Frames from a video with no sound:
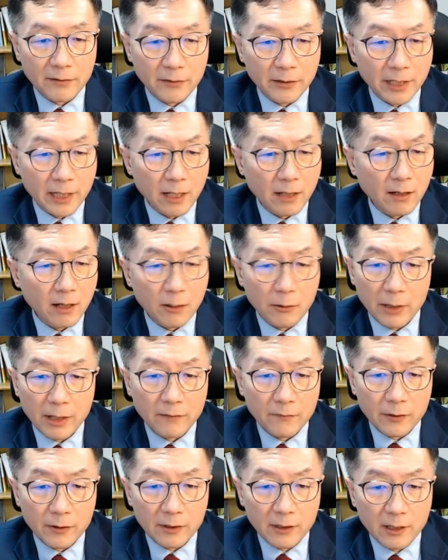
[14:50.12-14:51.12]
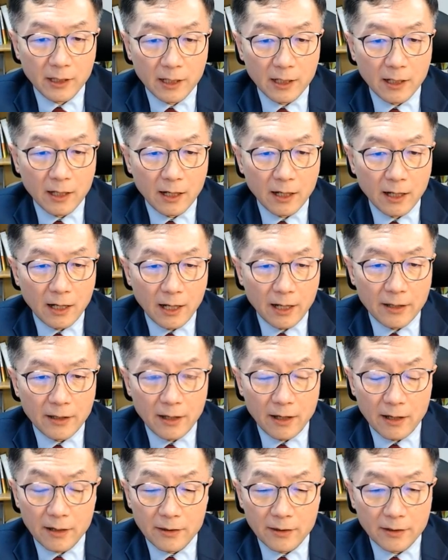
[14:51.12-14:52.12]
area. However, uh, I,
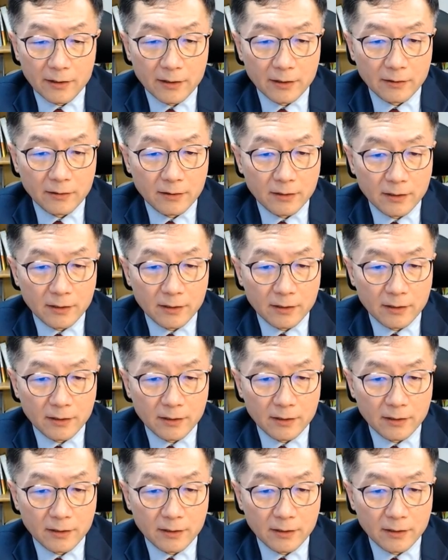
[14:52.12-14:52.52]
I, think that uh,